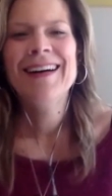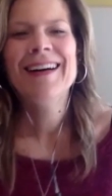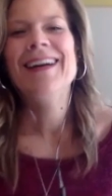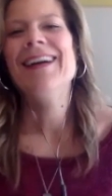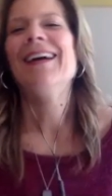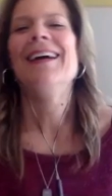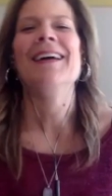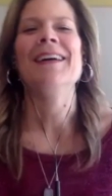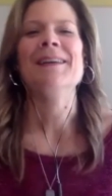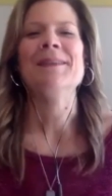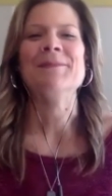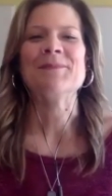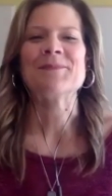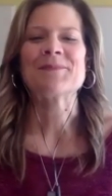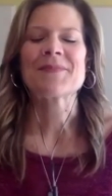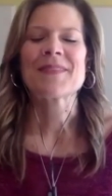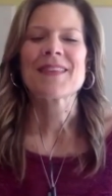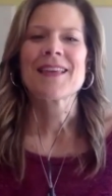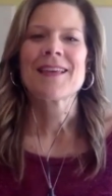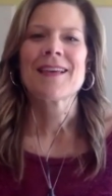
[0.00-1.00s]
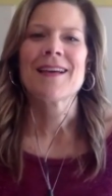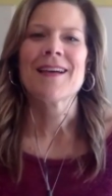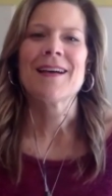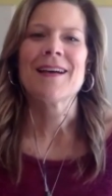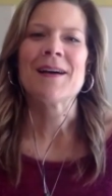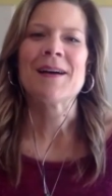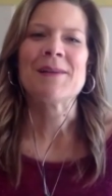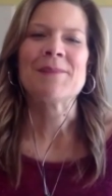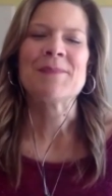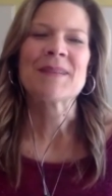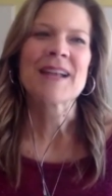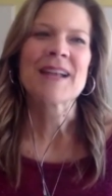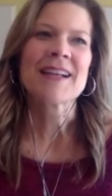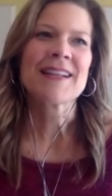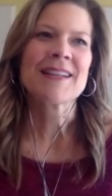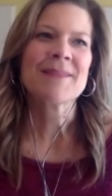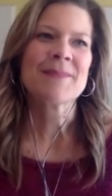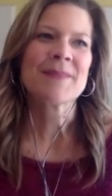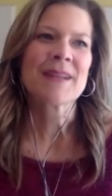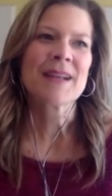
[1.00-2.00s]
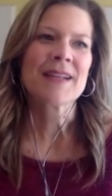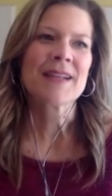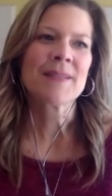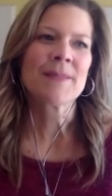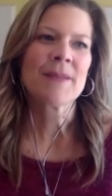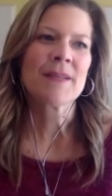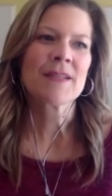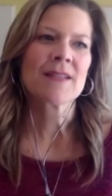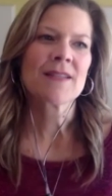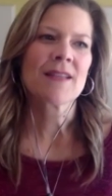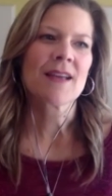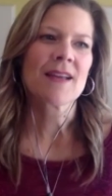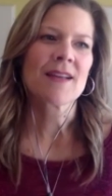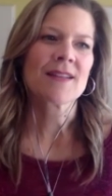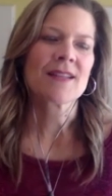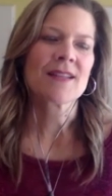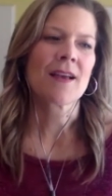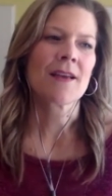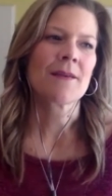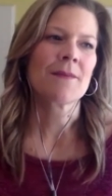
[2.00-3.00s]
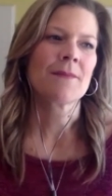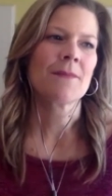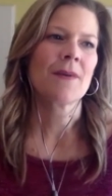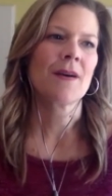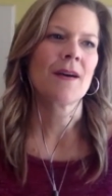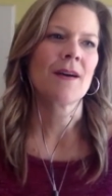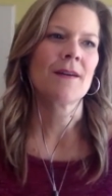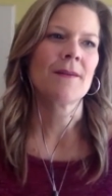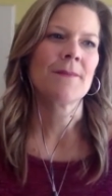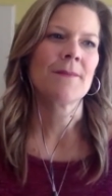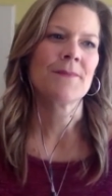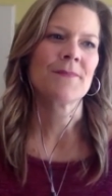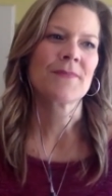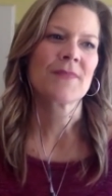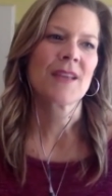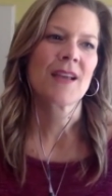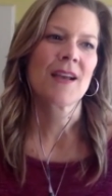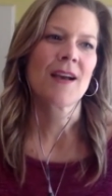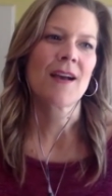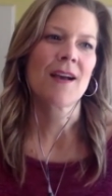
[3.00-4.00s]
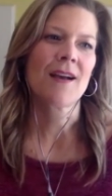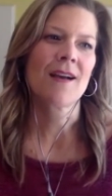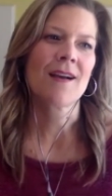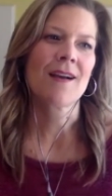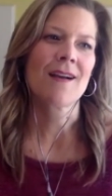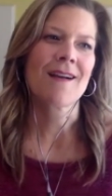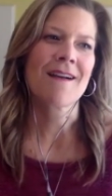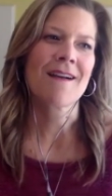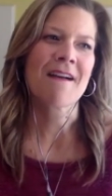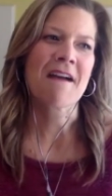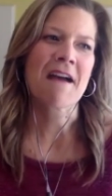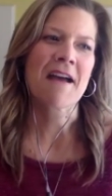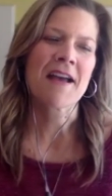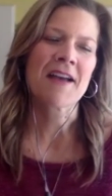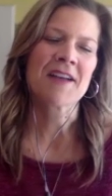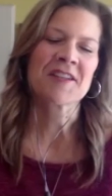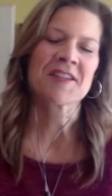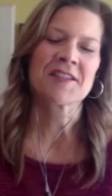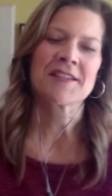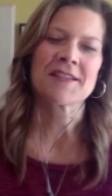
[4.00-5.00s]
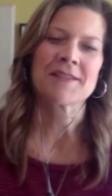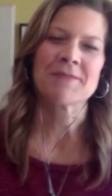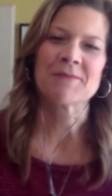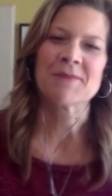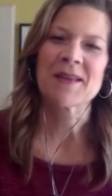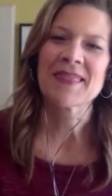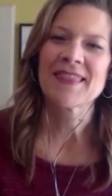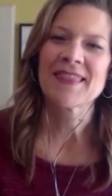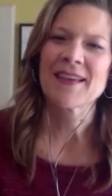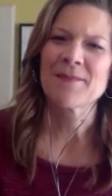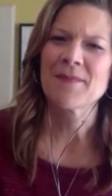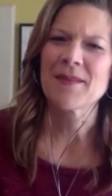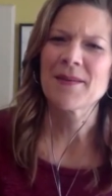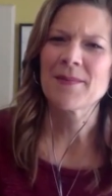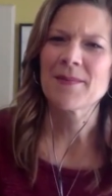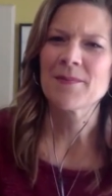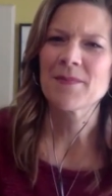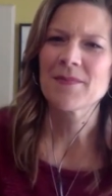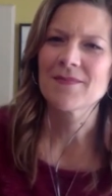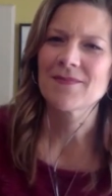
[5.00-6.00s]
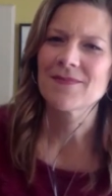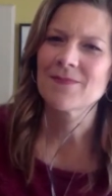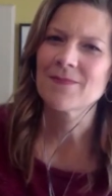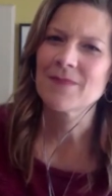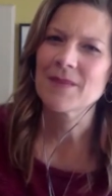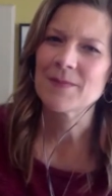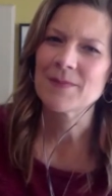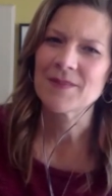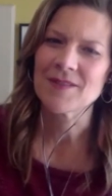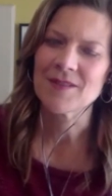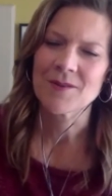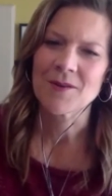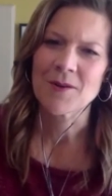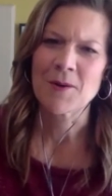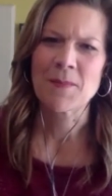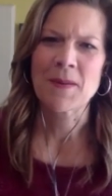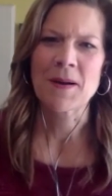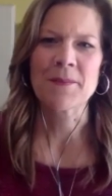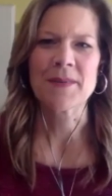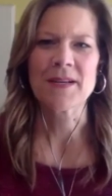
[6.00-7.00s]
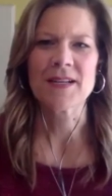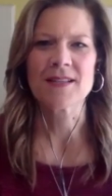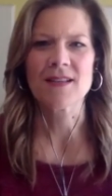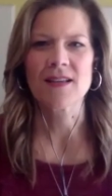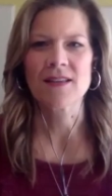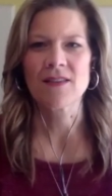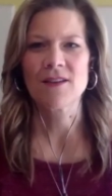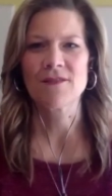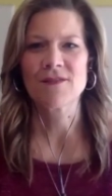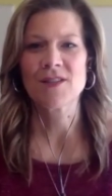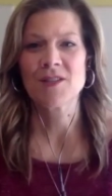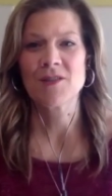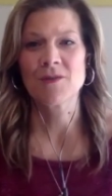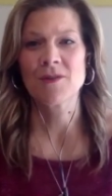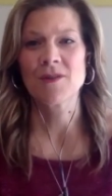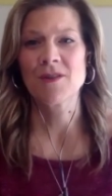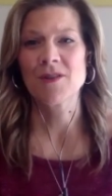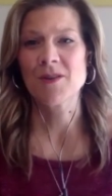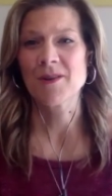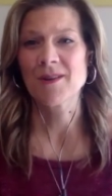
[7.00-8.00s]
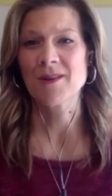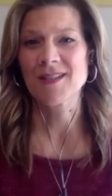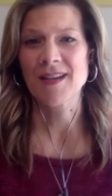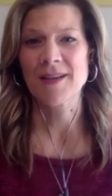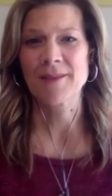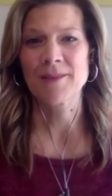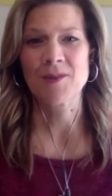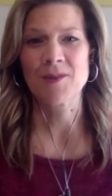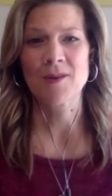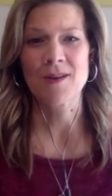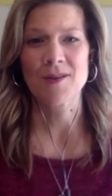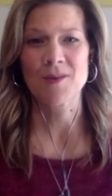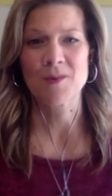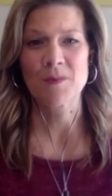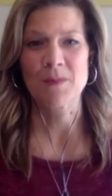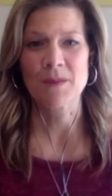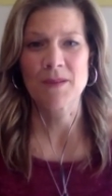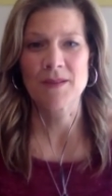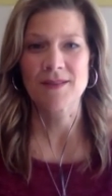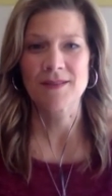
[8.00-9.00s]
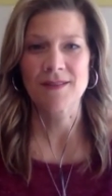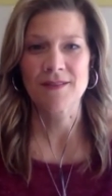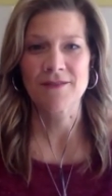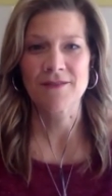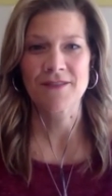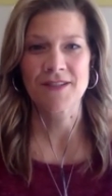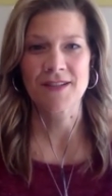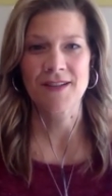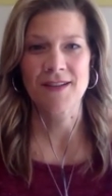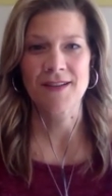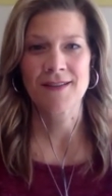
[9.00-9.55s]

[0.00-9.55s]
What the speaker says: But I spend a lot of time. I actually, one thing maybe people don't know about me is I love to do the New York Times crossword puzzle every day.